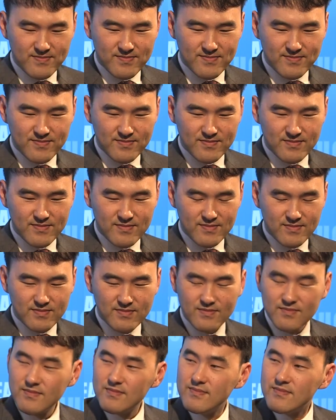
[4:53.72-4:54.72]

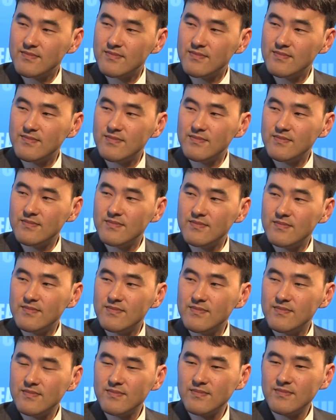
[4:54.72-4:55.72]

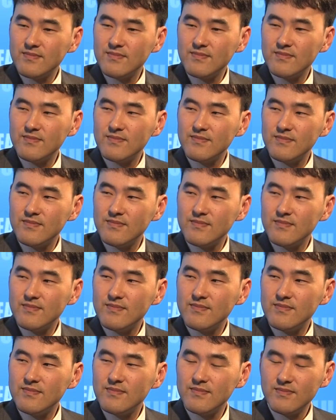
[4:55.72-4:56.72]

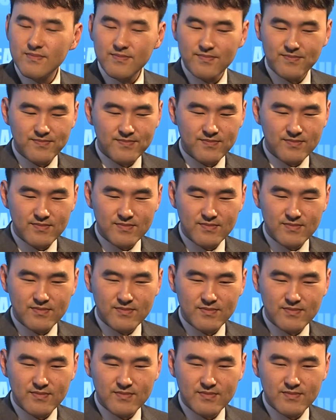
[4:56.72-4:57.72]

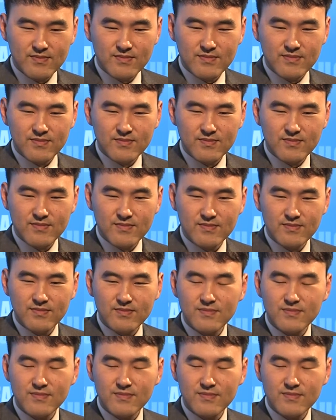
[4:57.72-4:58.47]
(silent)